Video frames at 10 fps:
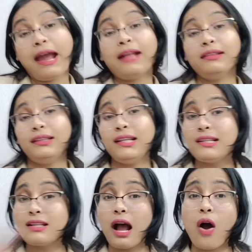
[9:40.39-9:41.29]
And
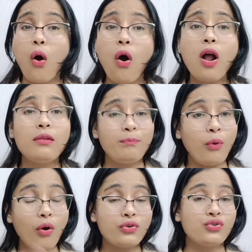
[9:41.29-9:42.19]
these all
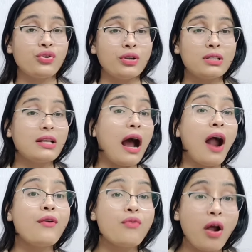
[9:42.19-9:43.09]
postures
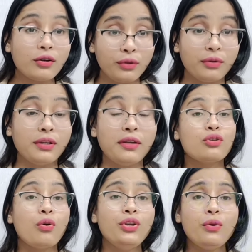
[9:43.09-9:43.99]
are not good.
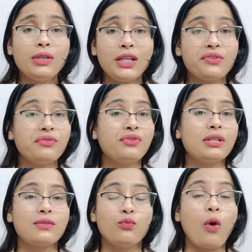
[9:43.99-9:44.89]
So you need to
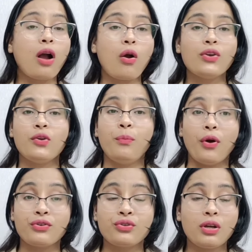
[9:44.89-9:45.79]
just work on your
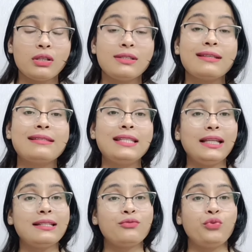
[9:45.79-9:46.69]
posture. Just
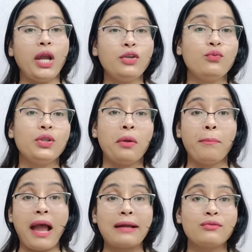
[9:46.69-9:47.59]
sit straight with your
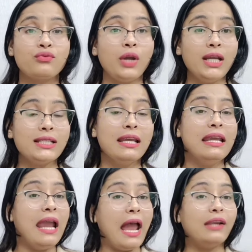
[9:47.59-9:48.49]
back straight
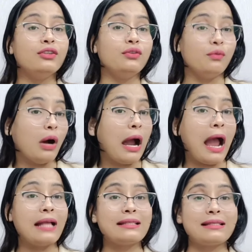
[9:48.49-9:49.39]
and
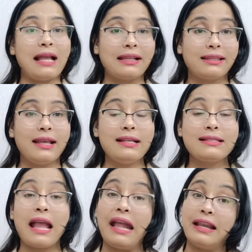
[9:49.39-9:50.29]
hands like
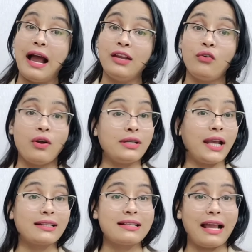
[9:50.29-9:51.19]
this and eye
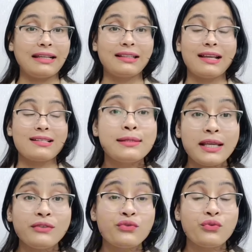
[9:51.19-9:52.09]
contact like this.
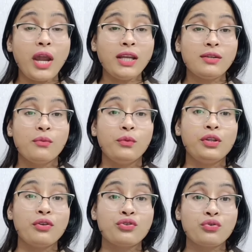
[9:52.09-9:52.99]
Sit straight with
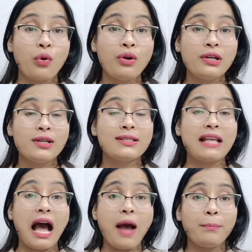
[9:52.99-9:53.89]
your shoulders
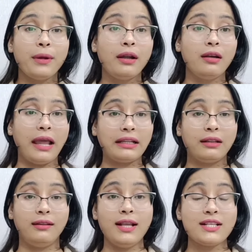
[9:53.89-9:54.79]
up. Like
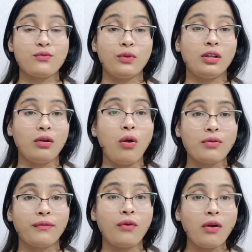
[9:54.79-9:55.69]
this with a lot
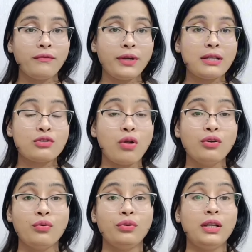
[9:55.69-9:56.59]
of confidence,
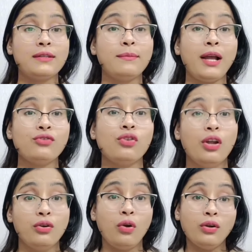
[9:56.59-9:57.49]
not do this much,
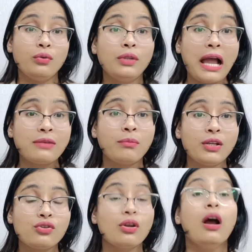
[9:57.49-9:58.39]
not do that much.